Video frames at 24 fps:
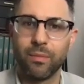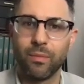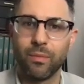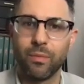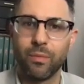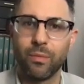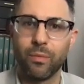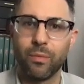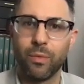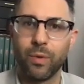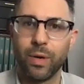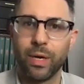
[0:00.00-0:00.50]

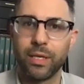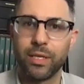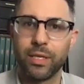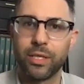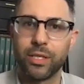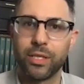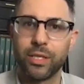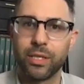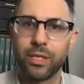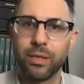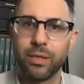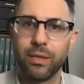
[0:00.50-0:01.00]

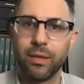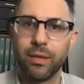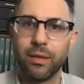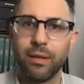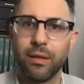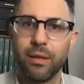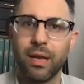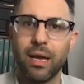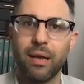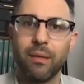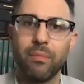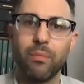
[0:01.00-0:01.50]
which
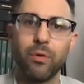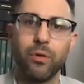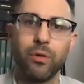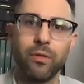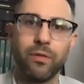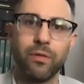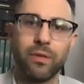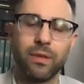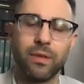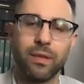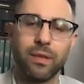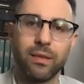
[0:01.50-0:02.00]
then
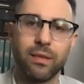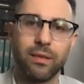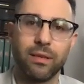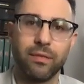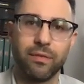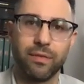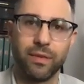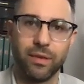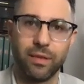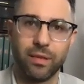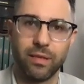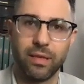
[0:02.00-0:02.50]
moved to
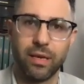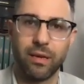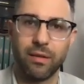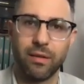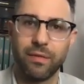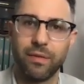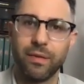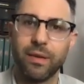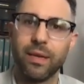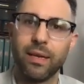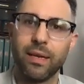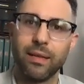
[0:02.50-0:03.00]

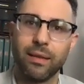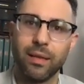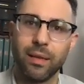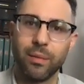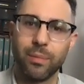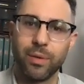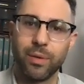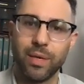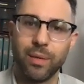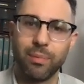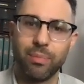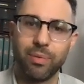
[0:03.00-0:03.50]
Philadelphia in
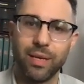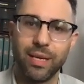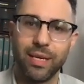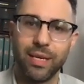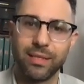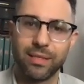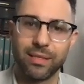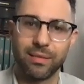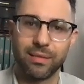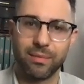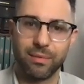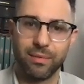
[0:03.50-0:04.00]
Liberty
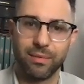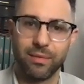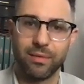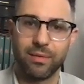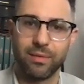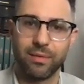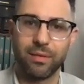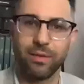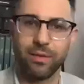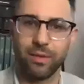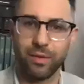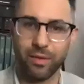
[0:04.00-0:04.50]
Place,
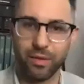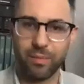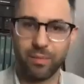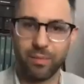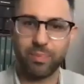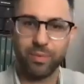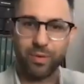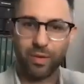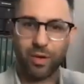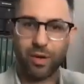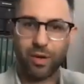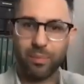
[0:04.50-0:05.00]
the
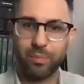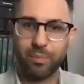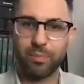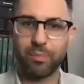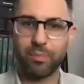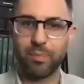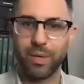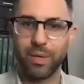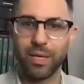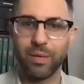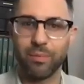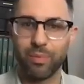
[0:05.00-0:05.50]
tall,
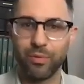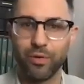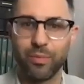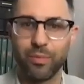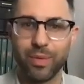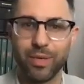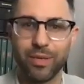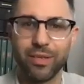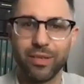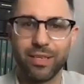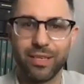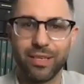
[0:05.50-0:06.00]
big blue
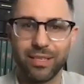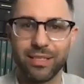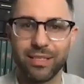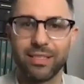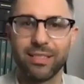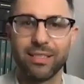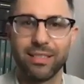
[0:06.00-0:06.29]
buildings.